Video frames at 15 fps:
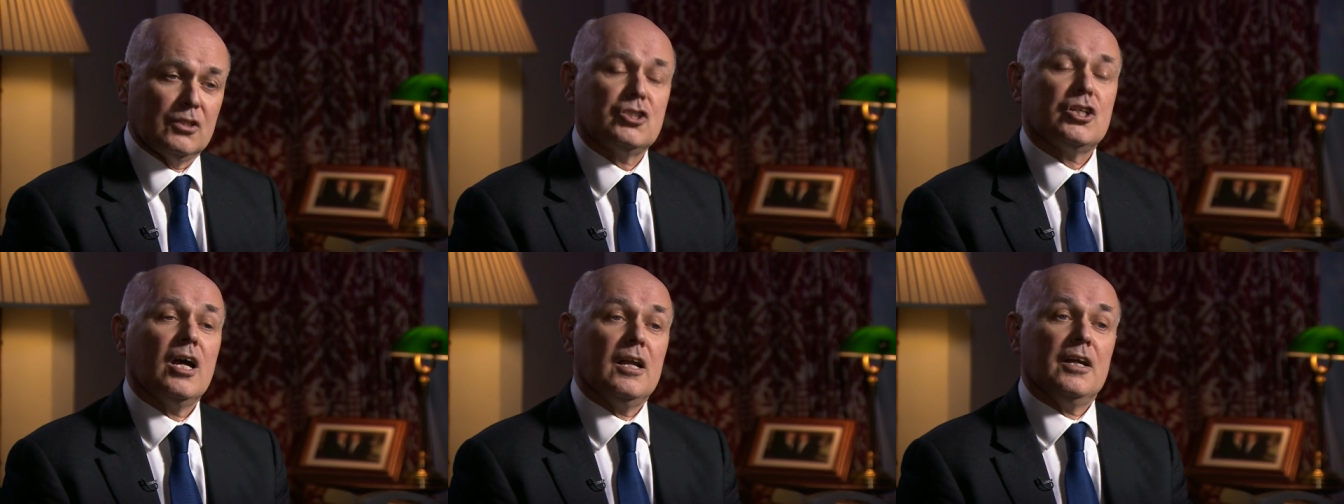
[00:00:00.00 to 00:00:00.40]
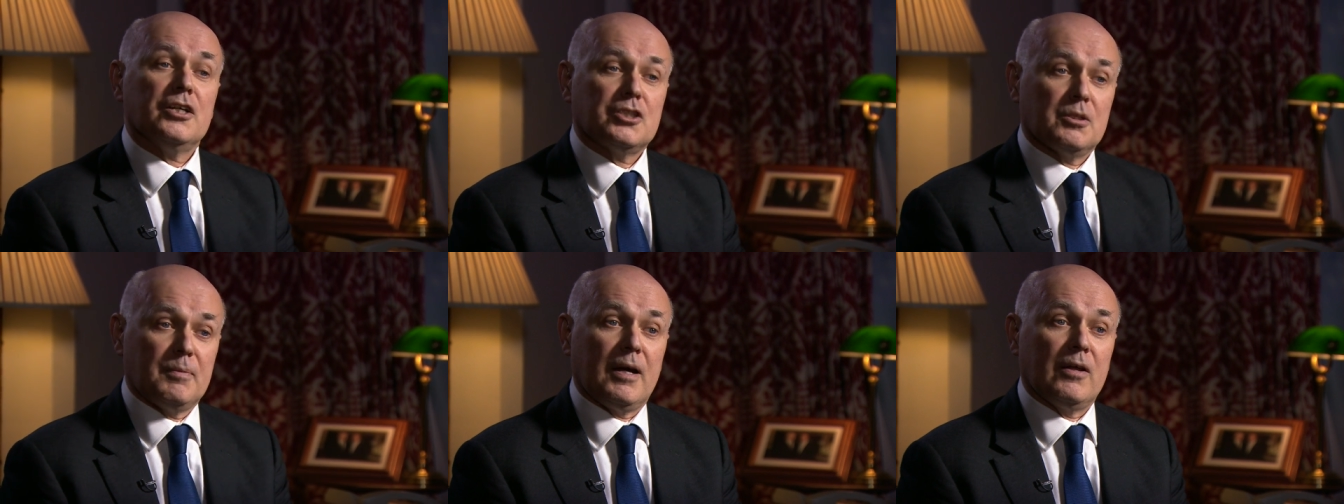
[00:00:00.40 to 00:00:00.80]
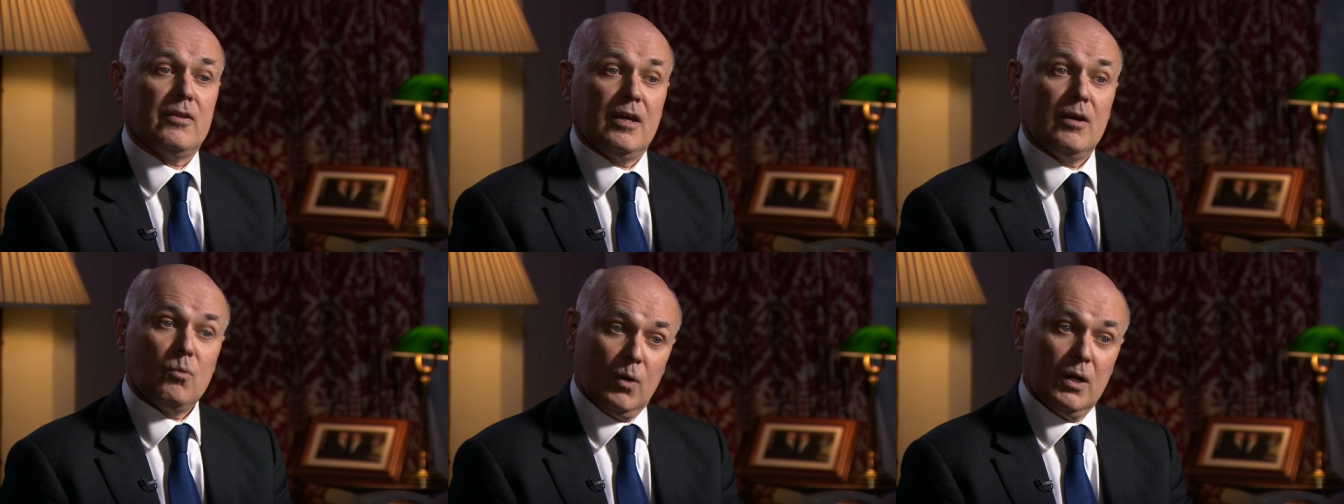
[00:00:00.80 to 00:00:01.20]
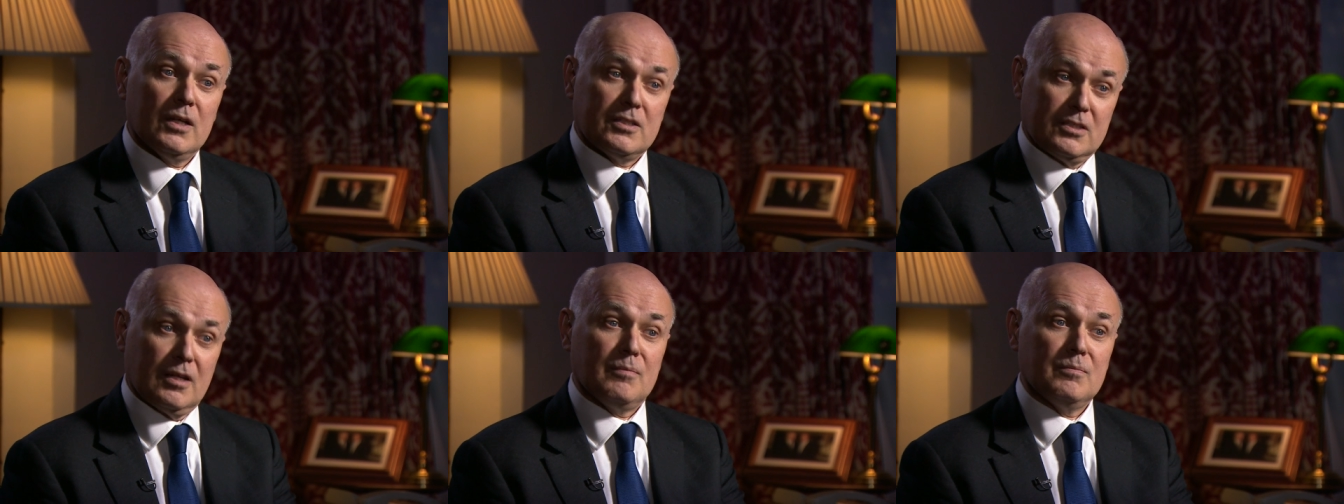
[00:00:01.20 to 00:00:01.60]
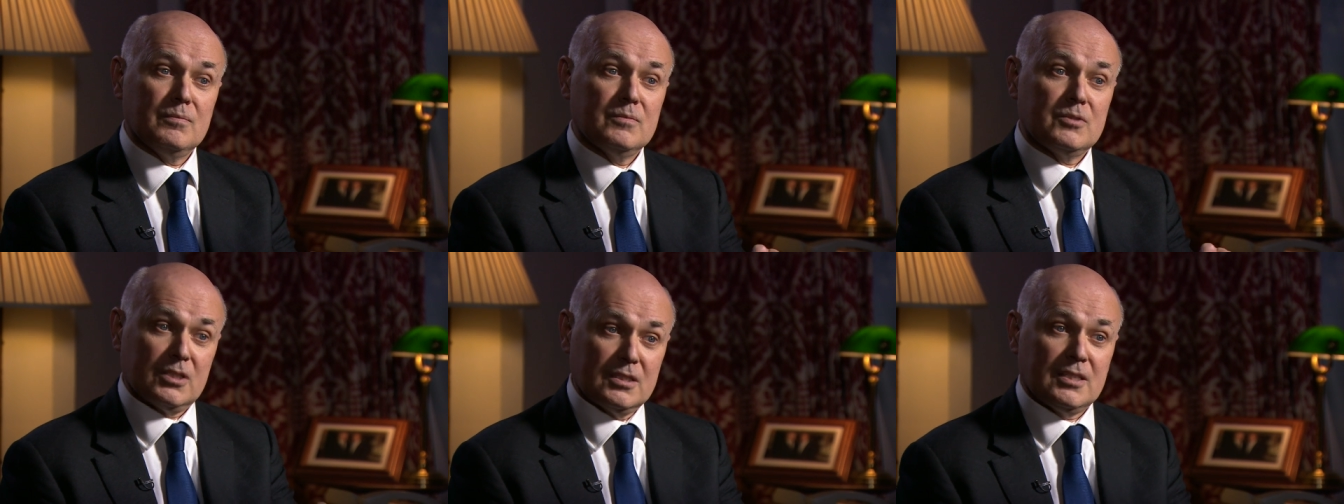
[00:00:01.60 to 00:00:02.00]
churlish about there were
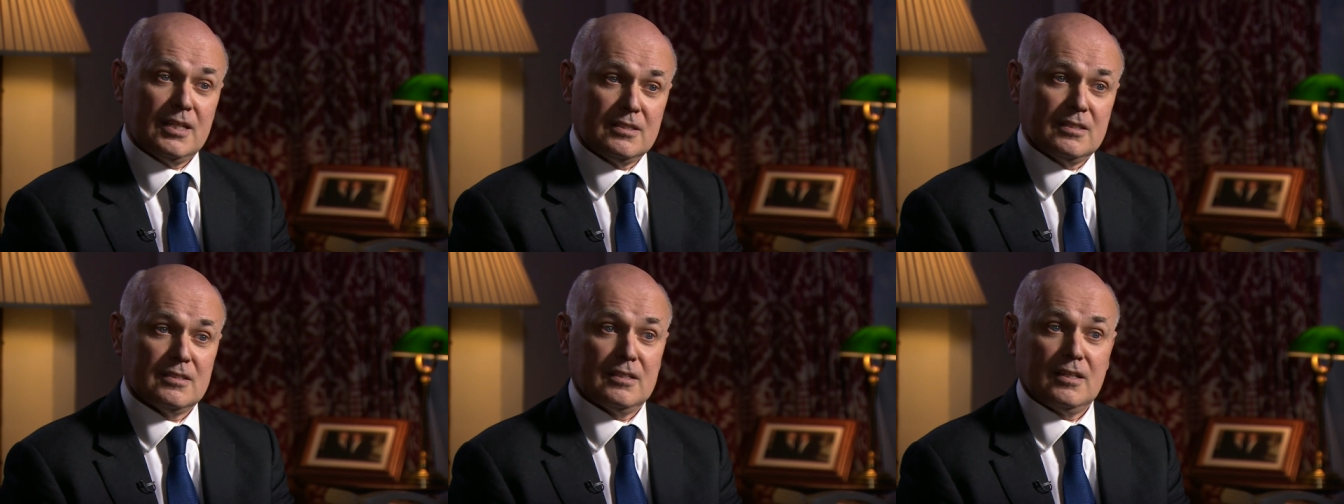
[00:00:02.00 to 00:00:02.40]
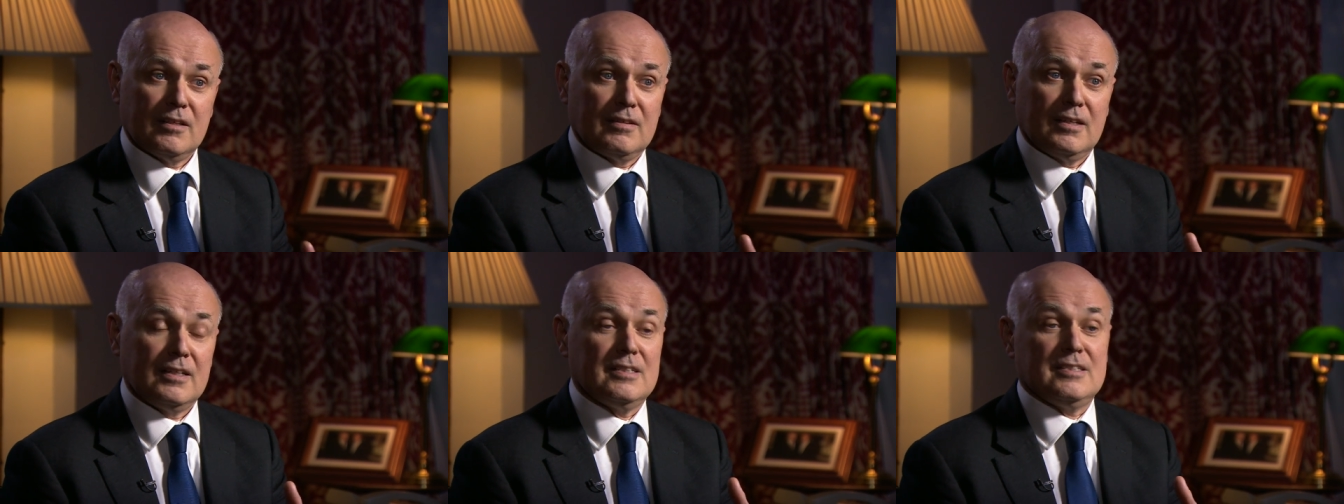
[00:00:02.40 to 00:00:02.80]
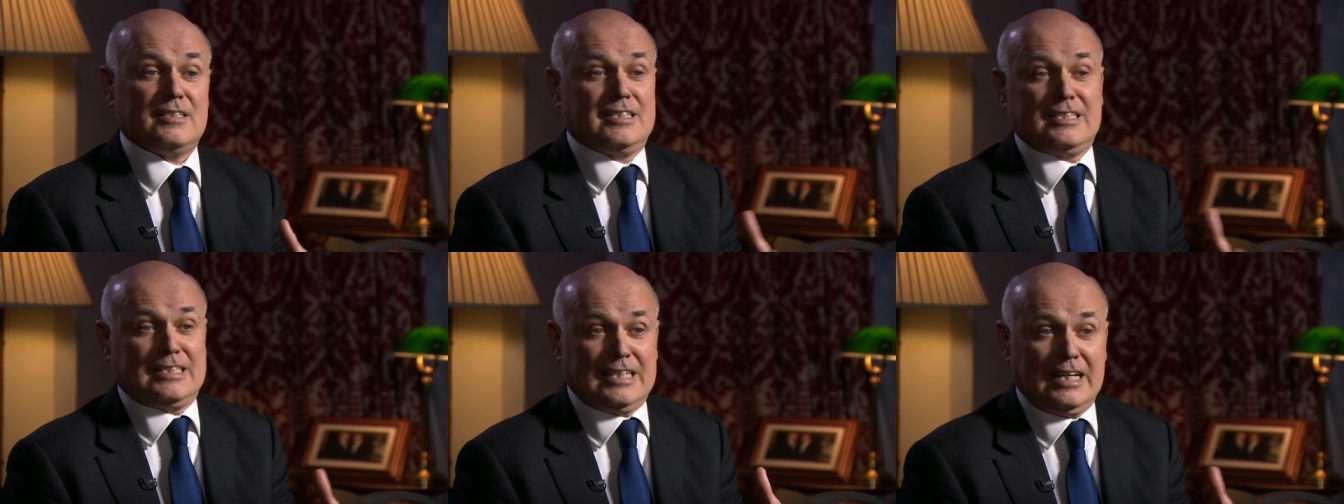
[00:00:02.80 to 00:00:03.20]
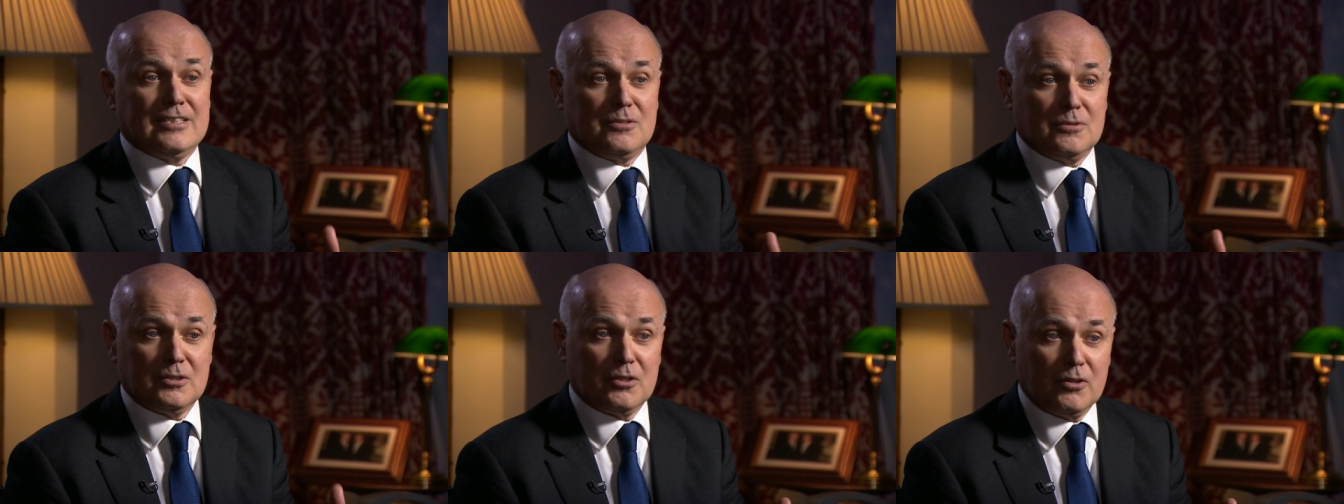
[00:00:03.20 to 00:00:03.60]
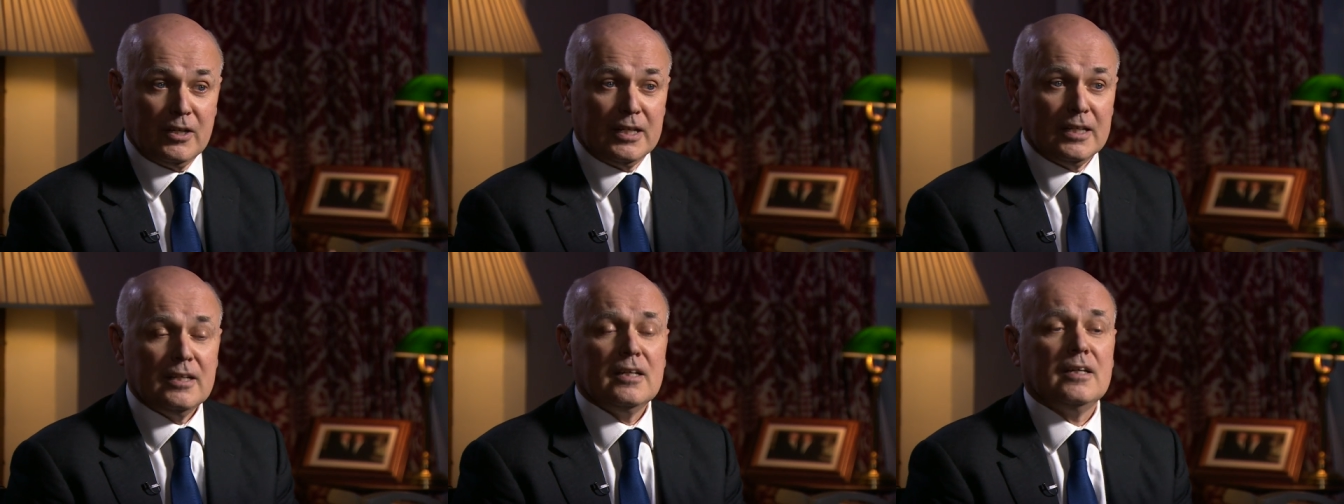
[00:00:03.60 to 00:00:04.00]
some successes, and I think it is a success to a
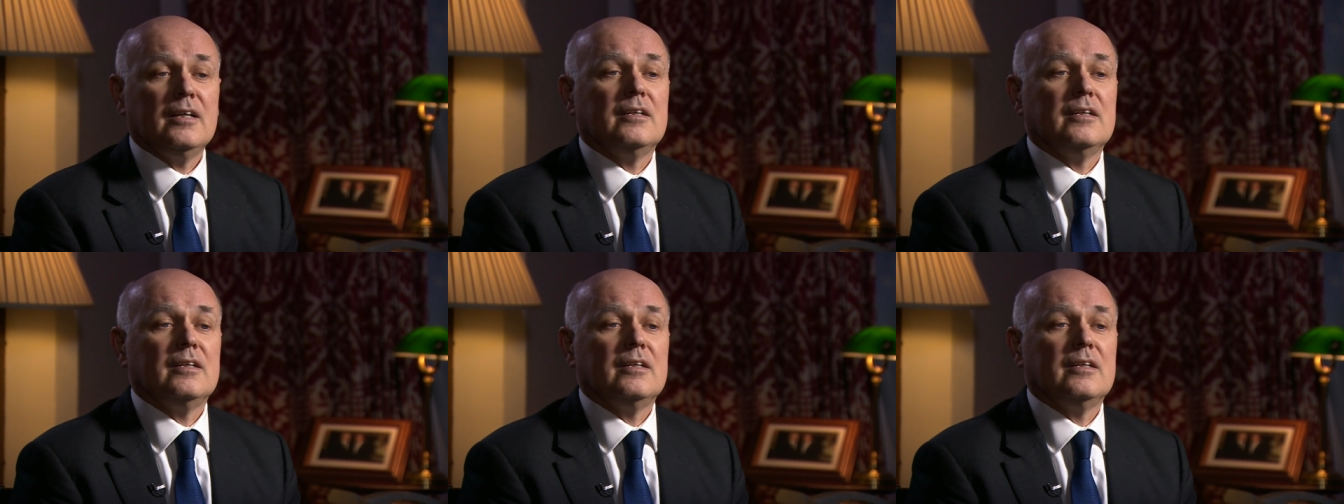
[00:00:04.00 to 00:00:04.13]
degree